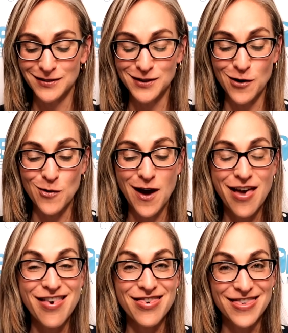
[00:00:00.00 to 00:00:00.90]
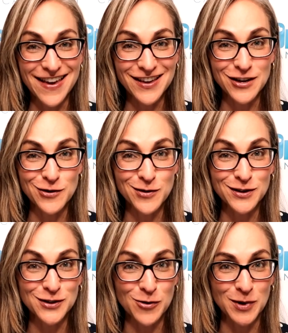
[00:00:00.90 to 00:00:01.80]
So thank you
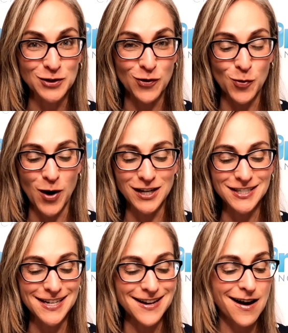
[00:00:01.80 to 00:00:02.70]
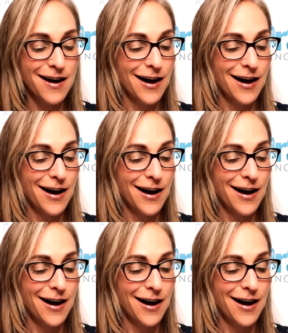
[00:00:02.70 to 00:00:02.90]
so much for watching.